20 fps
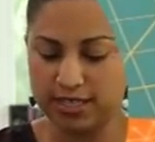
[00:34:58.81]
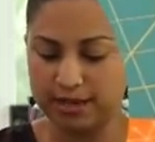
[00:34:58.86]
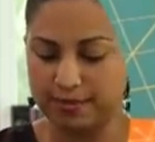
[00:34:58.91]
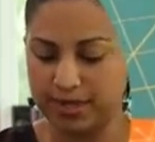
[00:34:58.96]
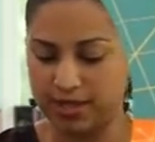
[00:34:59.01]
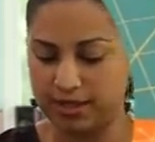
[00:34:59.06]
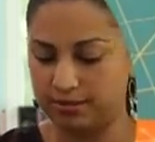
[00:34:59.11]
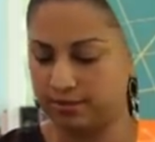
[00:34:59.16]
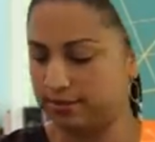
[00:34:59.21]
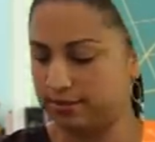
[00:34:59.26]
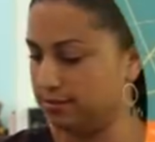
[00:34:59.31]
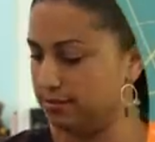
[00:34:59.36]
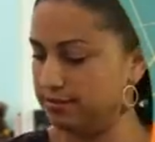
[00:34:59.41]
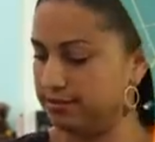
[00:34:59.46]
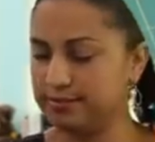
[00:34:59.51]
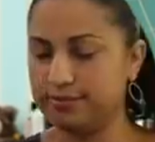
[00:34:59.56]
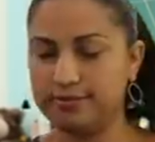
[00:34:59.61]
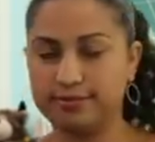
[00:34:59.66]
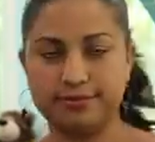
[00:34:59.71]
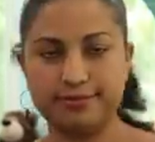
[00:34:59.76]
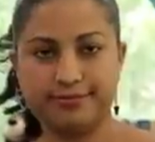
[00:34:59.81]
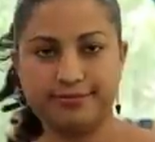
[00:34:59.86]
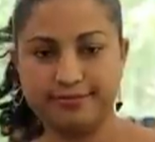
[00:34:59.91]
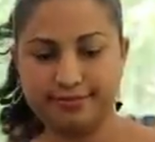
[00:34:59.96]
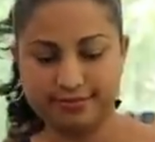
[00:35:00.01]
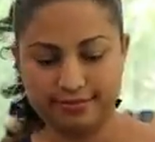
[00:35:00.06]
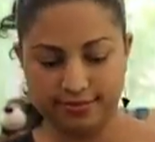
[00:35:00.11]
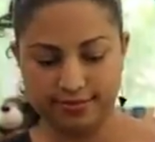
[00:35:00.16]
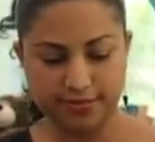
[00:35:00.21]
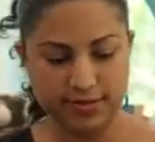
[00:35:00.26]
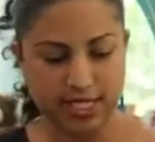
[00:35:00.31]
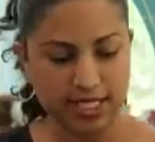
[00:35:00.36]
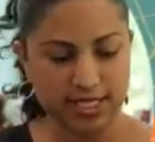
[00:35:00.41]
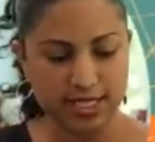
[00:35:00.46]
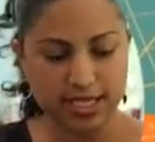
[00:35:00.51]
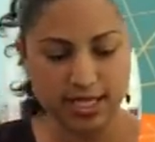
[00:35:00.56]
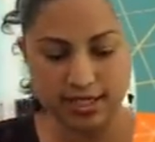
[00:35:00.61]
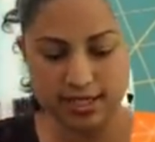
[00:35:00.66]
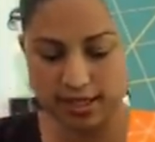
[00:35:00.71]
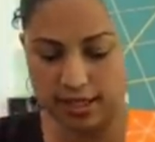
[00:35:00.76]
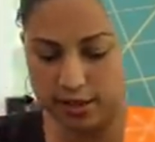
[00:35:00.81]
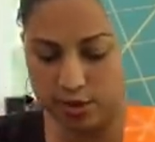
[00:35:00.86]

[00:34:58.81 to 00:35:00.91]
I mean, this thing is a